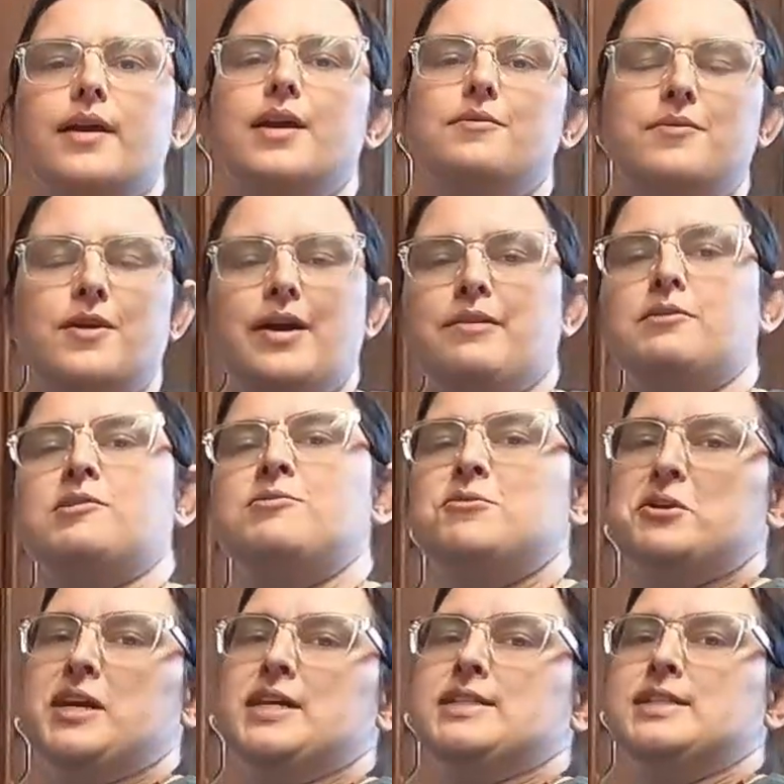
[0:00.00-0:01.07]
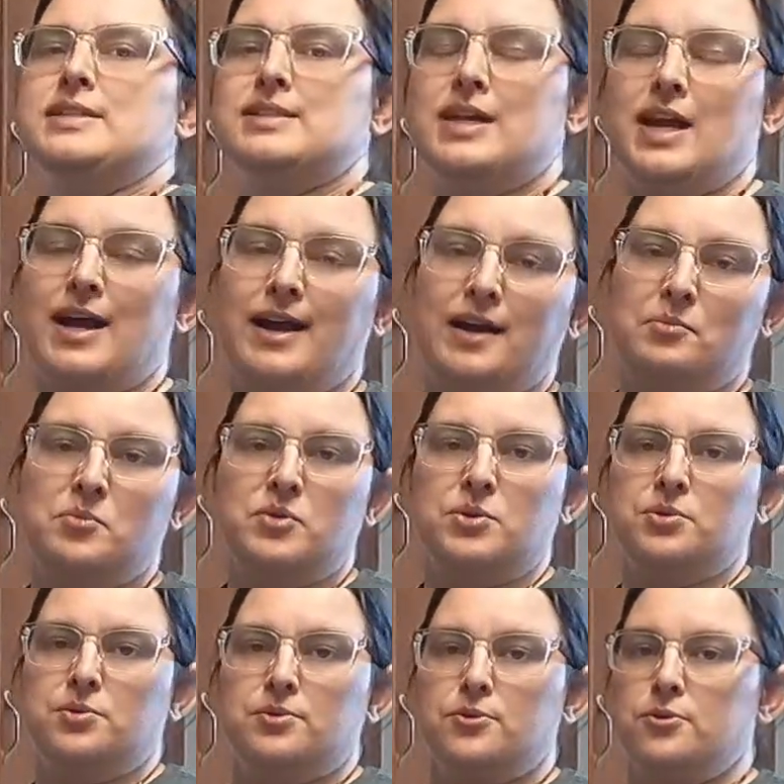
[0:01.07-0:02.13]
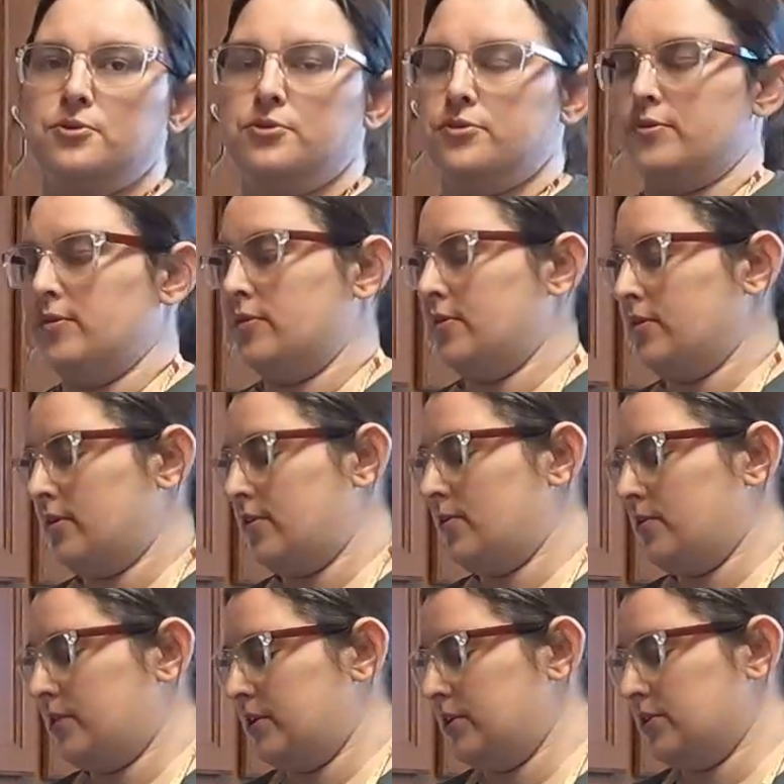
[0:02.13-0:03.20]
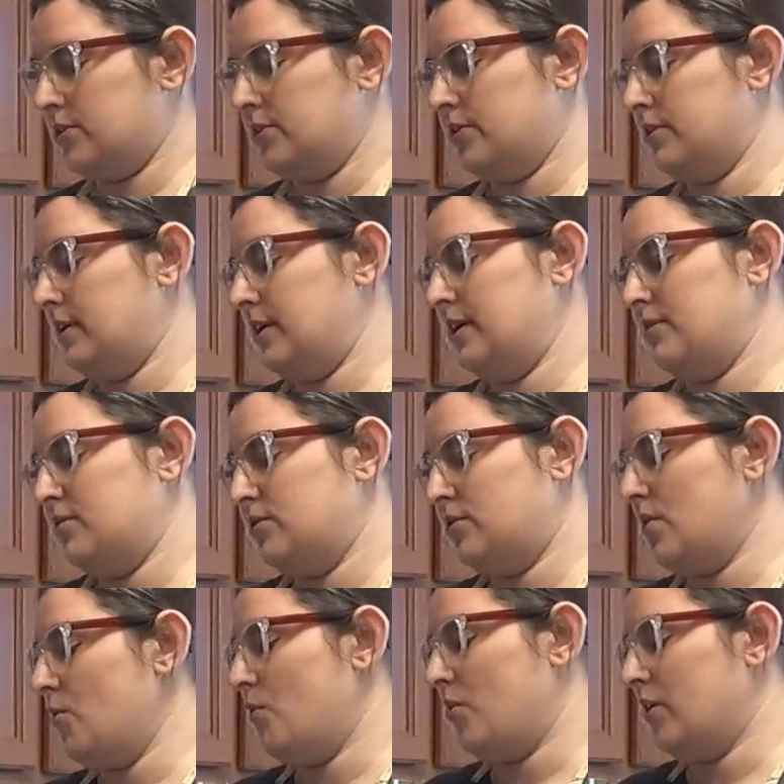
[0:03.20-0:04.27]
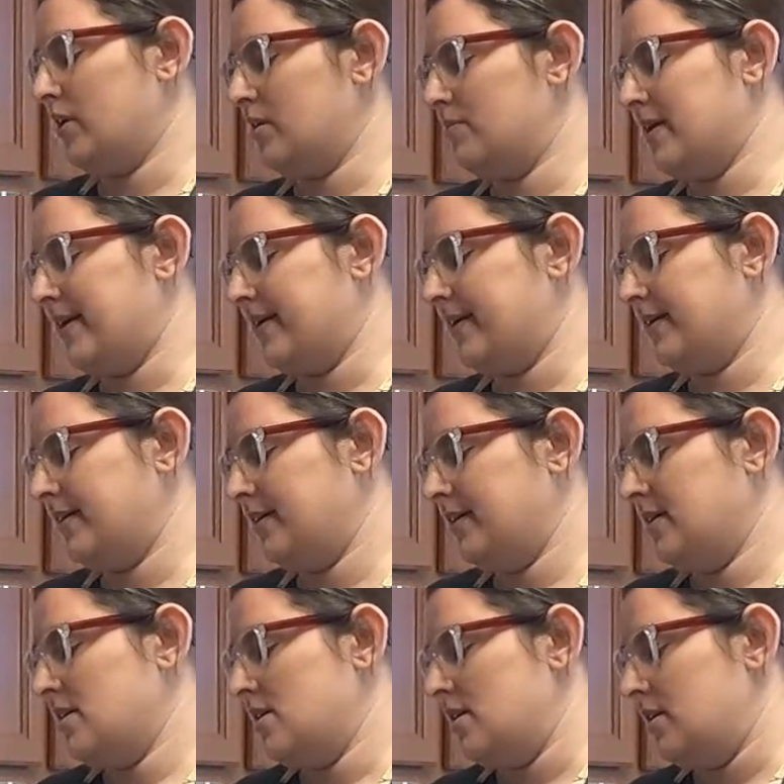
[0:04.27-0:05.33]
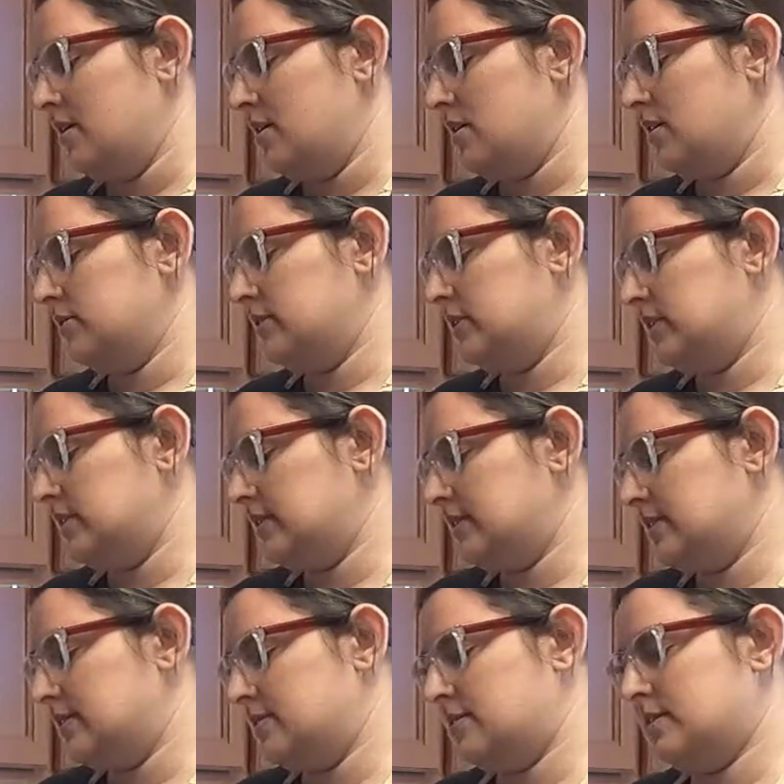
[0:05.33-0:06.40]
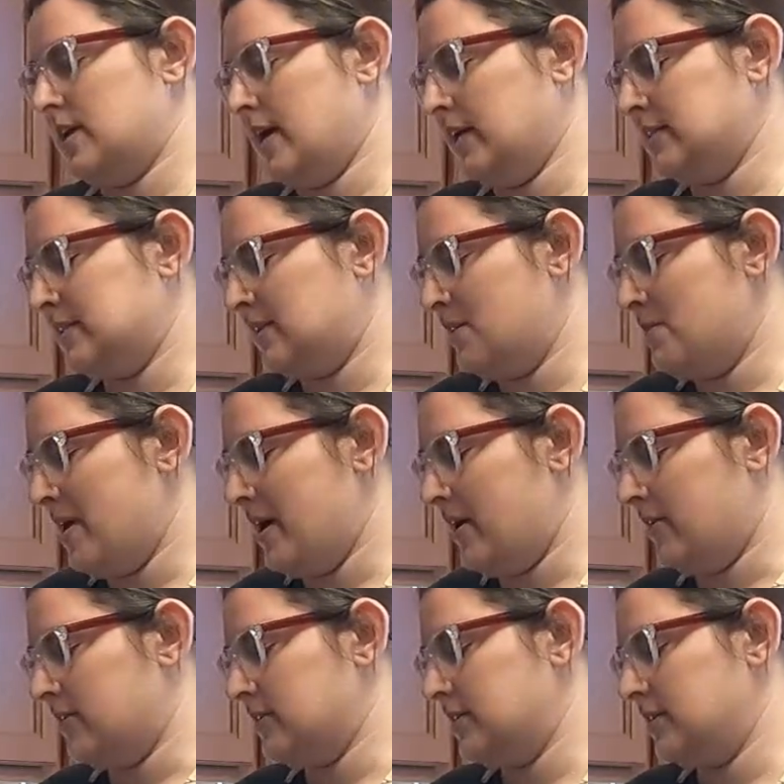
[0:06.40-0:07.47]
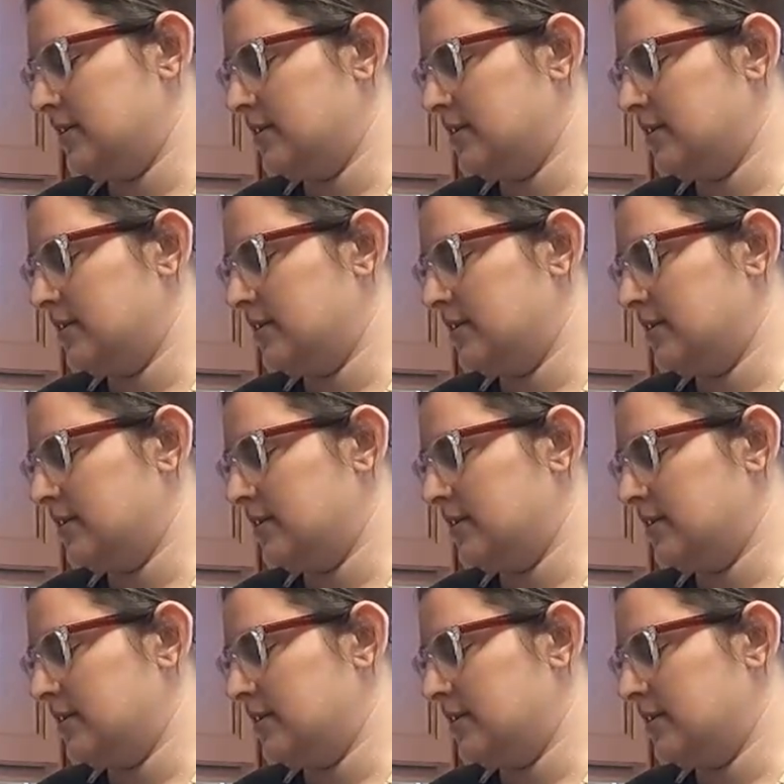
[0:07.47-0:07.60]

If you ever forget to time noodles when you're cooking them, don't worry about it. Just test them out.